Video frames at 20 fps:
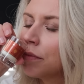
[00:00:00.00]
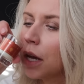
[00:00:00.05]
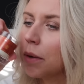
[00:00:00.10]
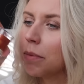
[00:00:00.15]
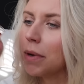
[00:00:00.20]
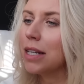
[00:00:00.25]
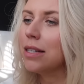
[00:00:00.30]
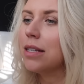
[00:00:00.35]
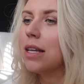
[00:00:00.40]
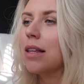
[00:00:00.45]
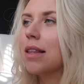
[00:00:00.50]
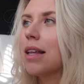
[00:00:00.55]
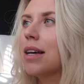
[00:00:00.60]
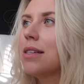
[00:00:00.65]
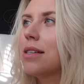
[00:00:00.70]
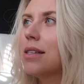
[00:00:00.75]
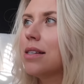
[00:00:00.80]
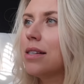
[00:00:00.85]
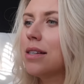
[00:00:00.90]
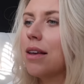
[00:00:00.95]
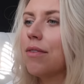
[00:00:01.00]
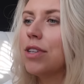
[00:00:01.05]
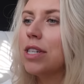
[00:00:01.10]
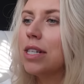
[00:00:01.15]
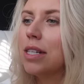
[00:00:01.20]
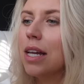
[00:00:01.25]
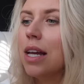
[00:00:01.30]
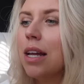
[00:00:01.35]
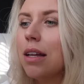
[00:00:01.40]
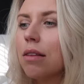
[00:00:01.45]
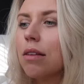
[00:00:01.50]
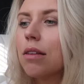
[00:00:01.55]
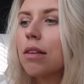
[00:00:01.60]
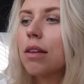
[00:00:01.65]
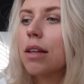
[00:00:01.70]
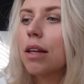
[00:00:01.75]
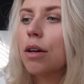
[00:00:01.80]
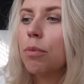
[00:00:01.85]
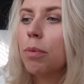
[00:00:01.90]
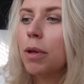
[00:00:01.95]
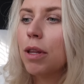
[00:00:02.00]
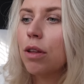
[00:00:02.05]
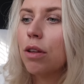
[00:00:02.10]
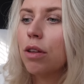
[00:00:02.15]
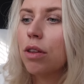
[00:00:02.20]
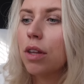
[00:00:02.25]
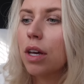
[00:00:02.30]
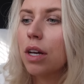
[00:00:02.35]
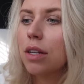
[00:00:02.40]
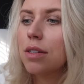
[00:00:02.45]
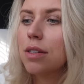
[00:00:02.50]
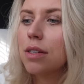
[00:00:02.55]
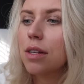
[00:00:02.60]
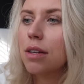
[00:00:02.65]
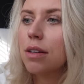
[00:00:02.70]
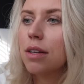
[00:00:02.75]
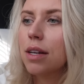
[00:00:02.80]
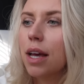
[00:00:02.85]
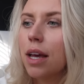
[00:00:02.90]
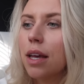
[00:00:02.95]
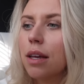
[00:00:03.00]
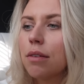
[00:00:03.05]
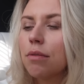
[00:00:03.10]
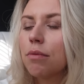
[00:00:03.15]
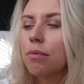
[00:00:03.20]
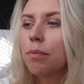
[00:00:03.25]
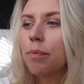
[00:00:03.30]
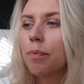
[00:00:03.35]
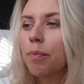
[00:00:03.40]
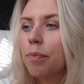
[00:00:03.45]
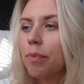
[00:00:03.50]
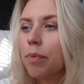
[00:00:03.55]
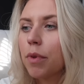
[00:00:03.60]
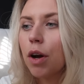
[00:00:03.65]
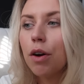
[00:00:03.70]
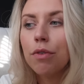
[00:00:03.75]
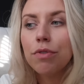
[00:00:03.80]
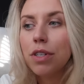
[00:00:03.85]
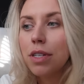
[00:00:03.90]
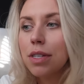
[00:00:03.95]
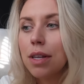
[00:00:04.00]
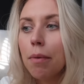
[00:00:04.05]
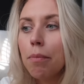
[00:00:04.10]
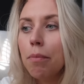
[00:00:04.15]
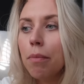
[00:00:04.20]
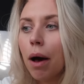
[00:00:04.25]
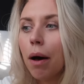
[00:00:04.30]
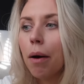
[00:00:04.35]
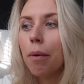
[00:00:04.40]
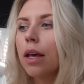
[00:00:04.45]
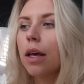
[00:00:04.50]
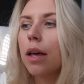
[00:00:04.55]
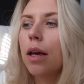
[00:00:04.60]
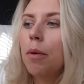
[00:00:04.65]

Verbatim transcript: I'm guessing that's the 17th. It'll be the third Sunday of December.